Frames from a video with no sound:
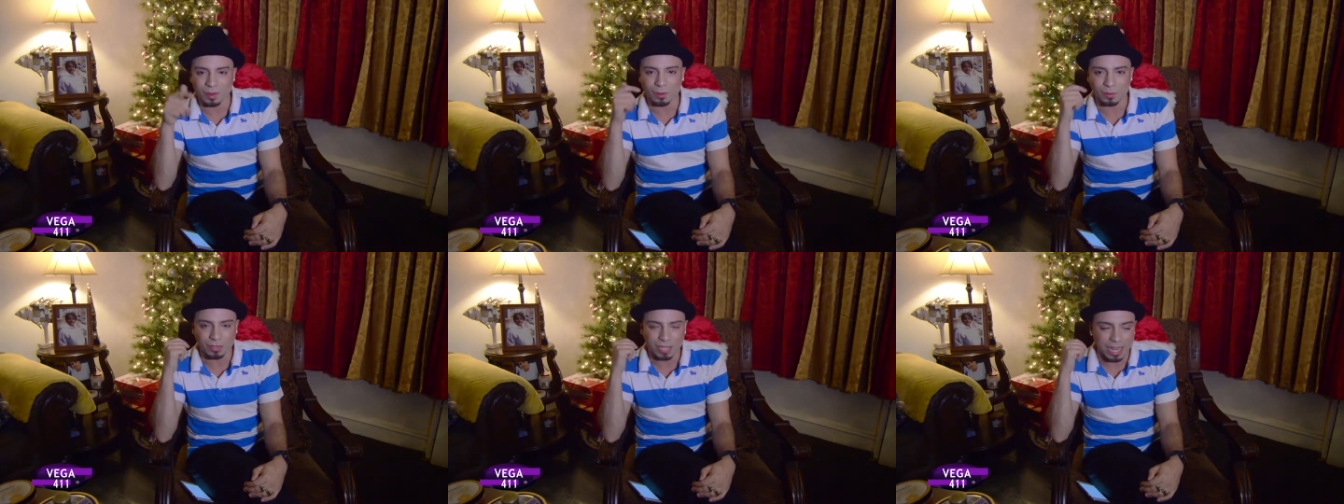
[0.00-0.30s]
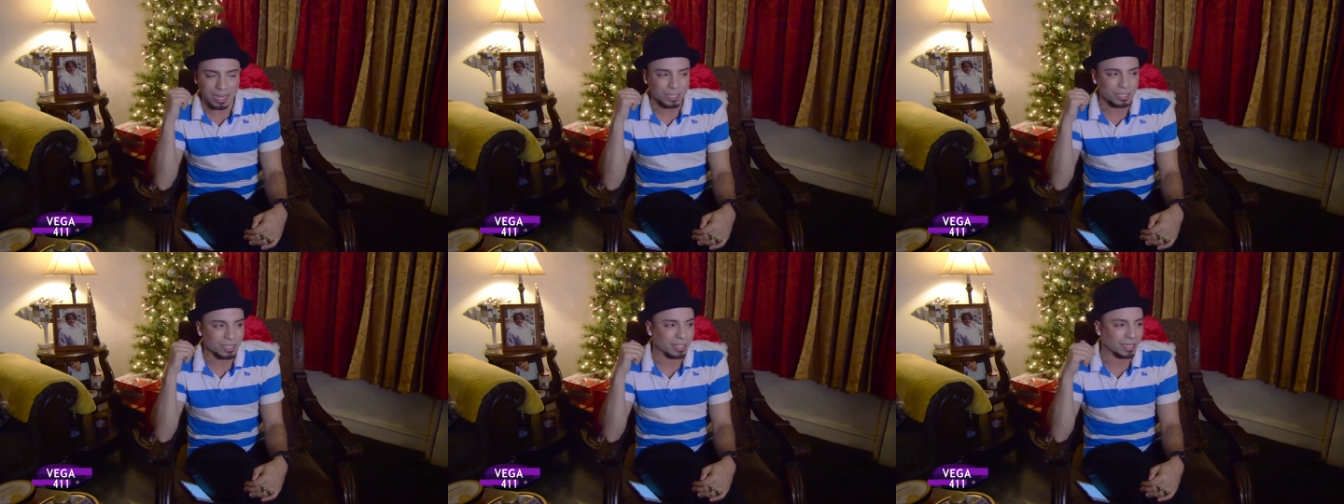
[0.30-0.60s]
I was
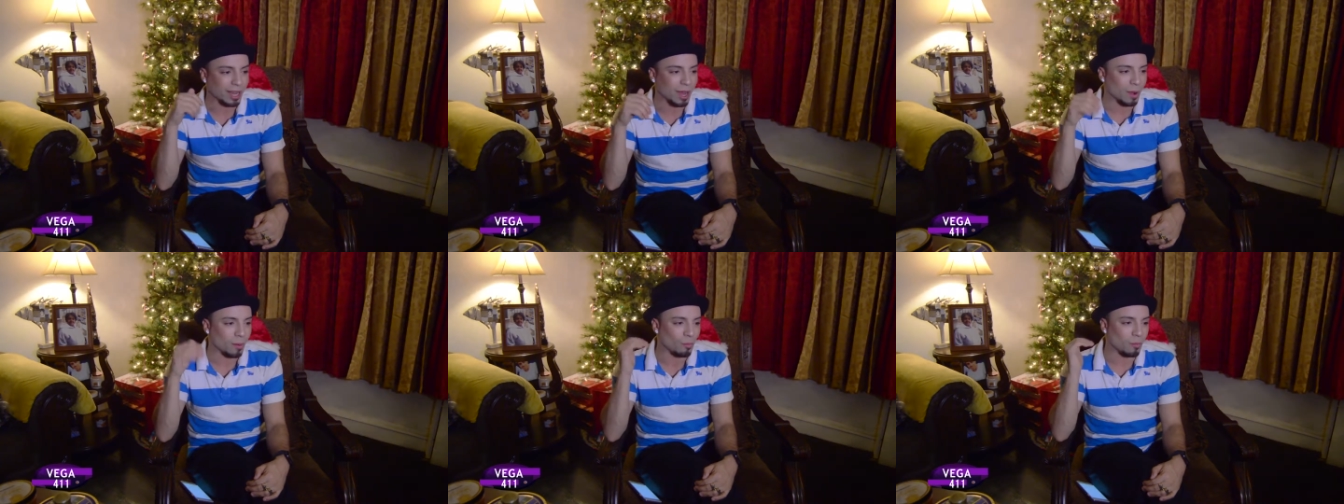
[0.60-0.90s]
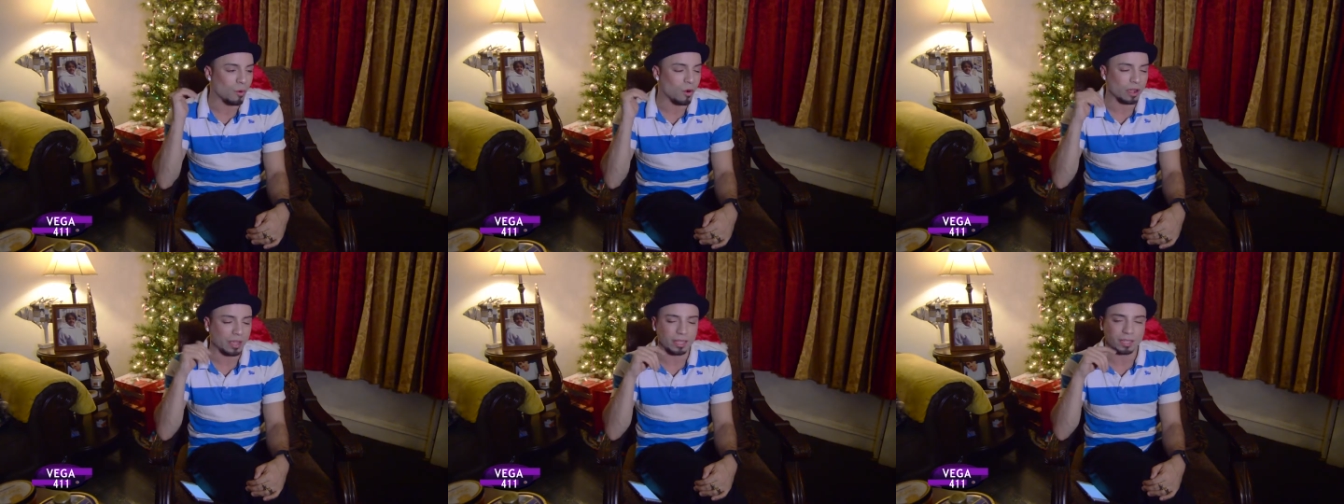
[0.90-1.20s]
actually um,
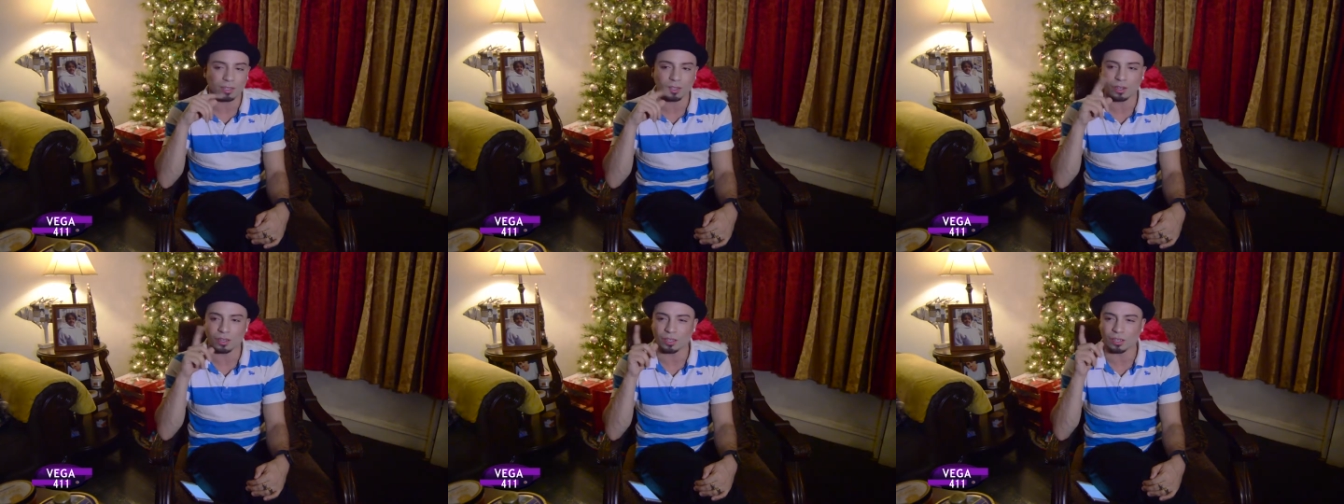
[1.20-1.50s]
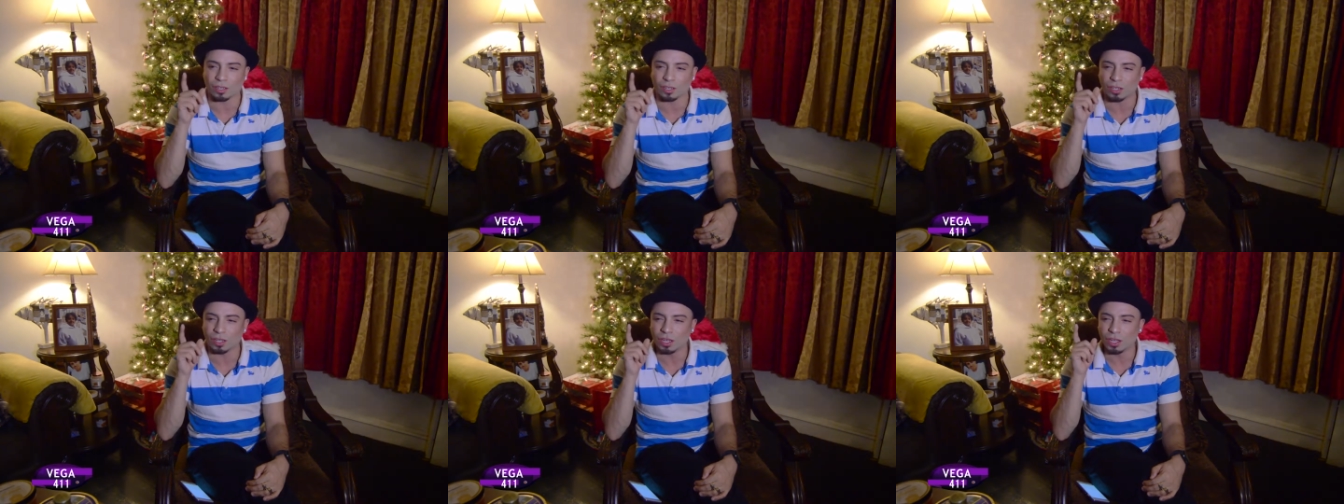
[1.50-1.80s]
walking,
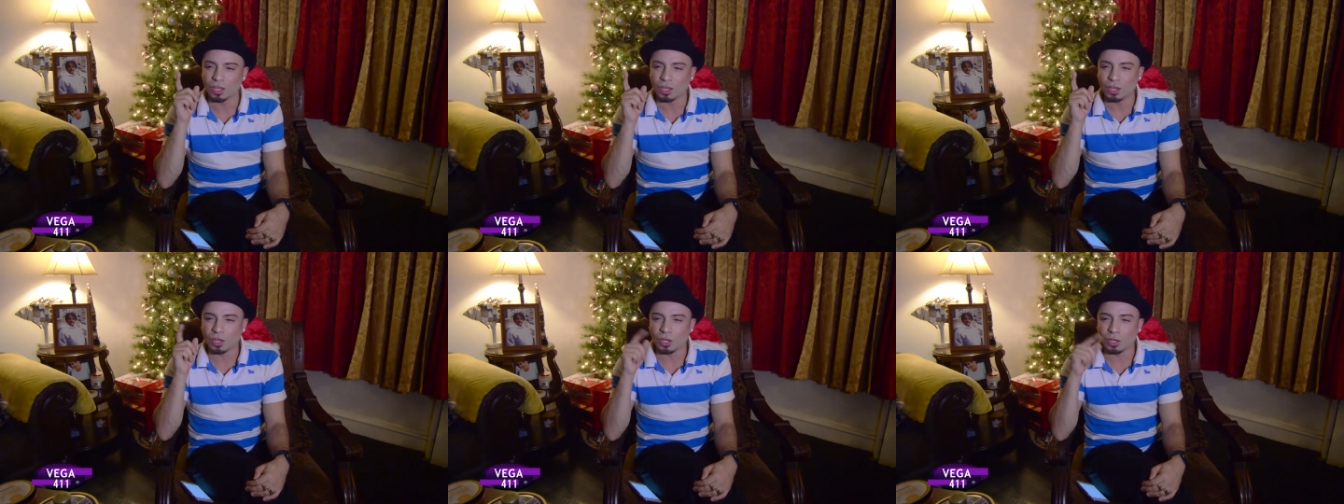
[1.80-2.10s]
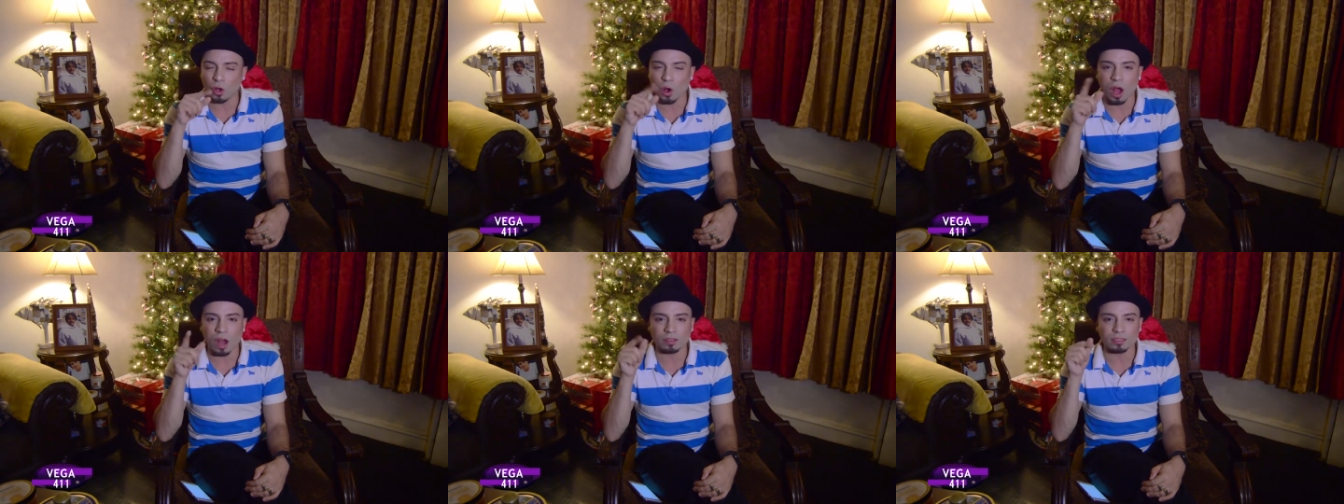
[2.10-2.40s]
gonna
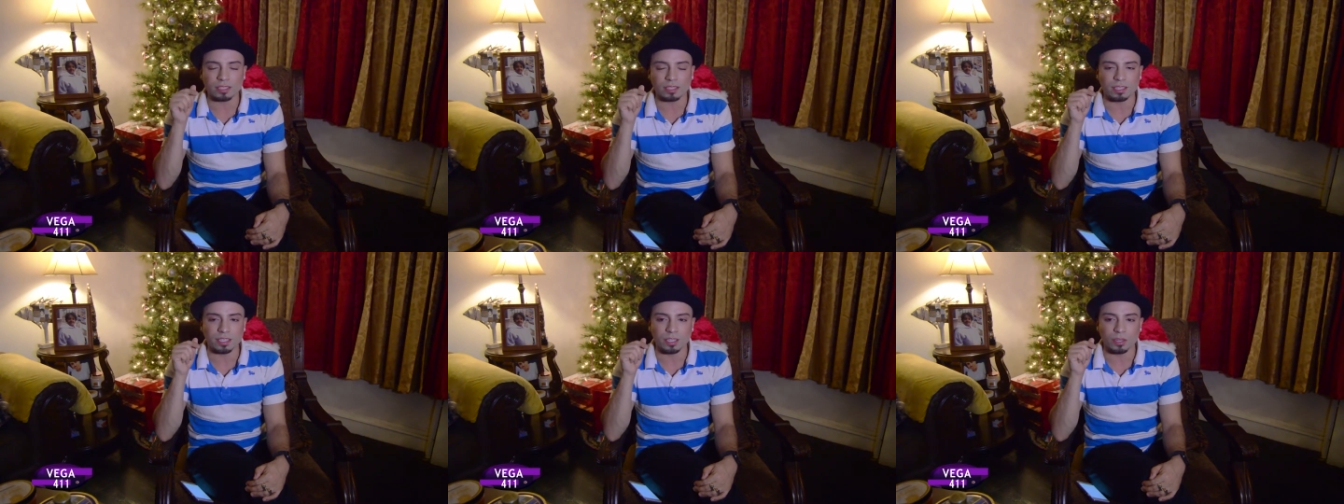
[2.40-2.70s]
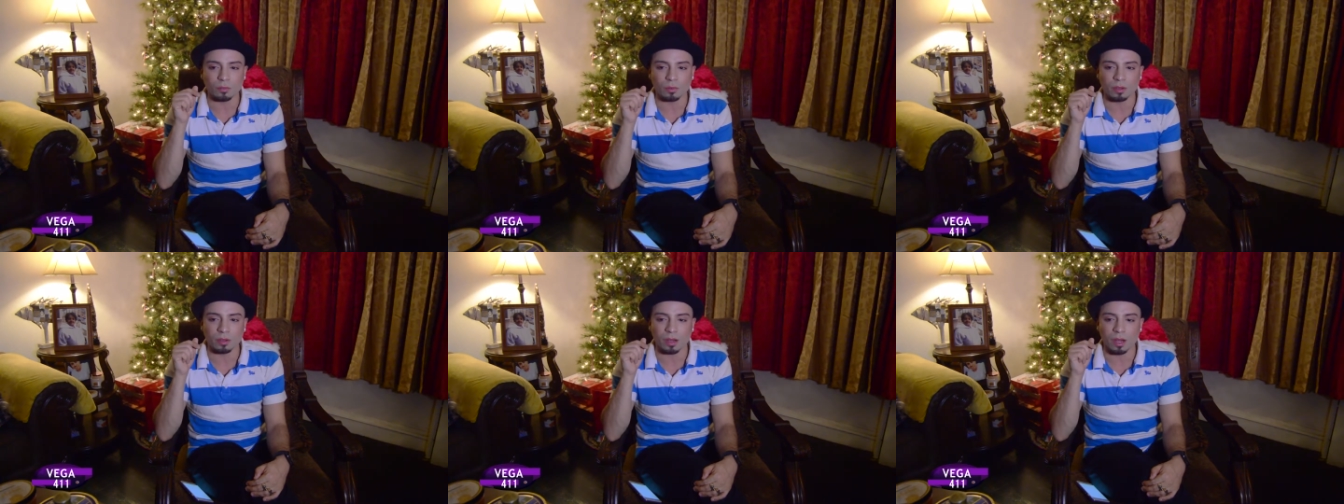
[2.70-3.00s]
go out to
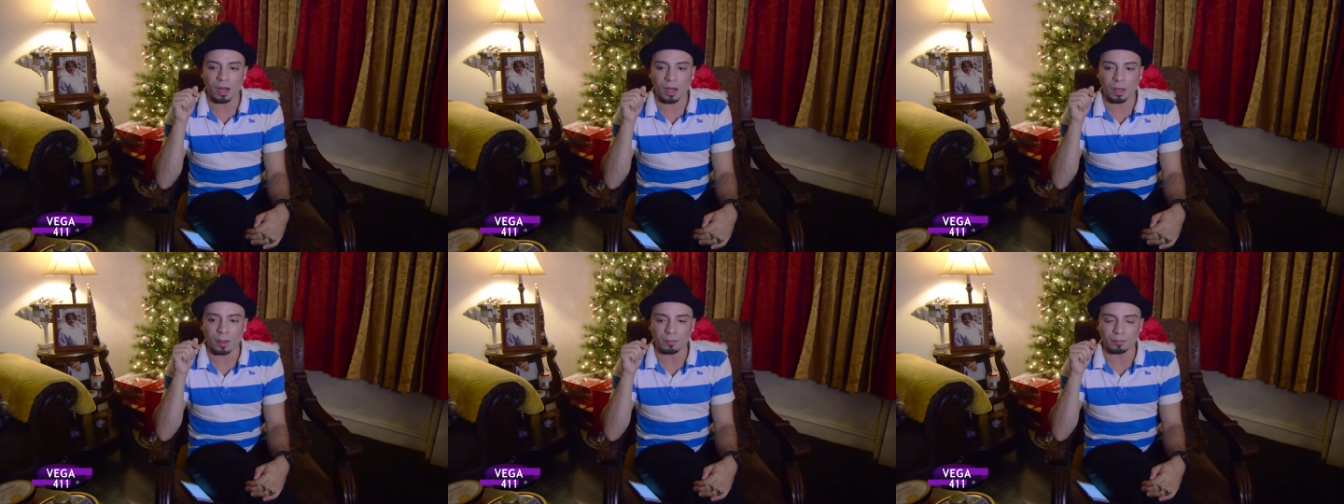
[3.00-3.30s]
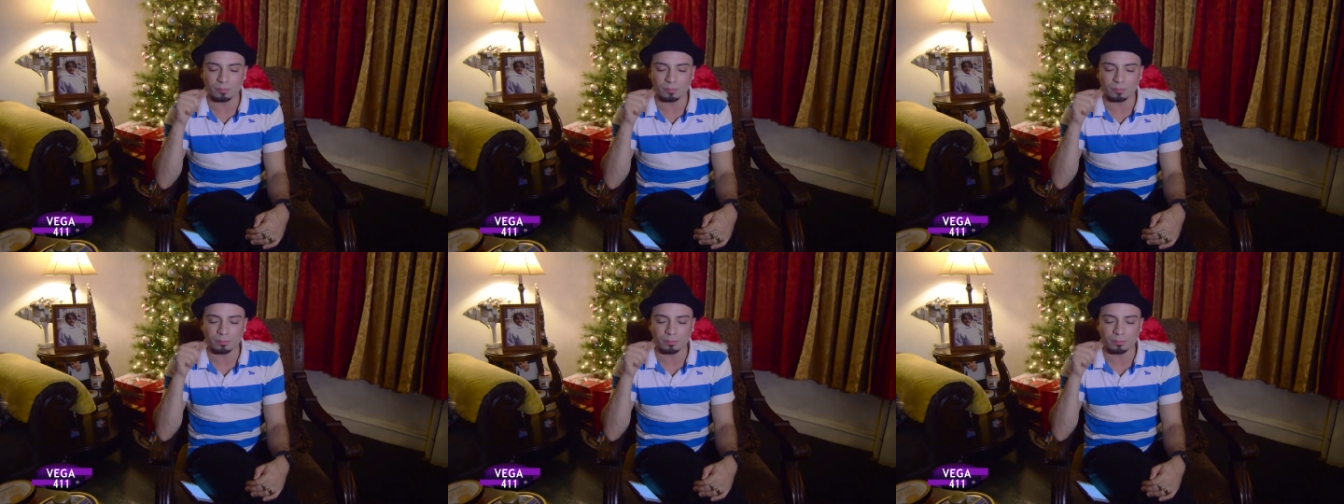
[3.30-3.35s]
dinner with uh,